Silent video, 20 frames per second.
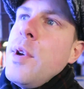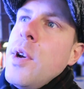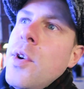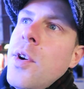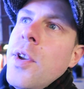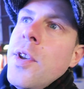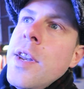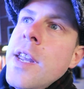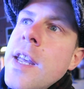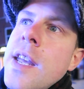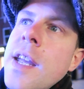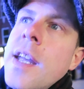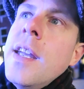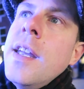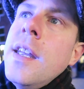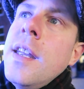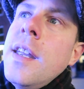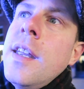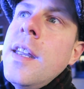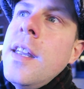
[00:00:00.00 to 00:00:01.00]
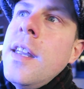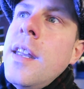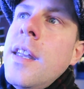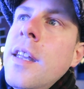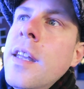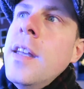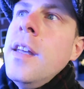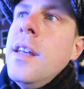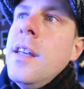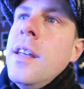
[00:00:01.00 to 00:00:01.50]
we've got on here,
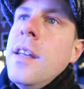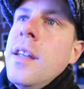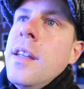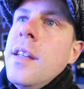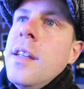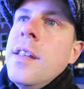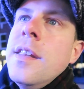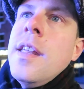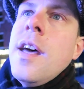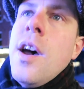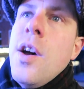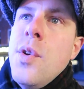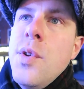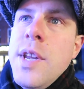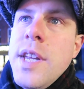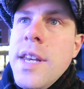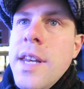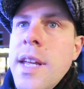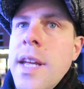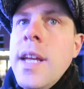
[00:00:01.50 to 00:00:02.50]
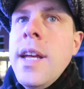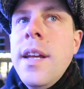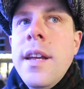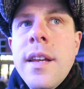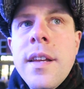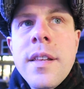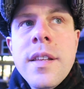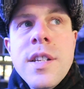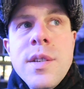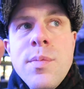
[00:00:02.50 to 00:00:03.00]
Odeon here,
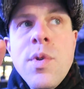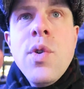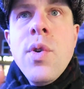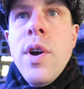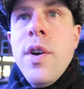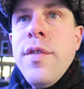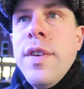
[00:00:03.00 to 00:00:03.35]
there's more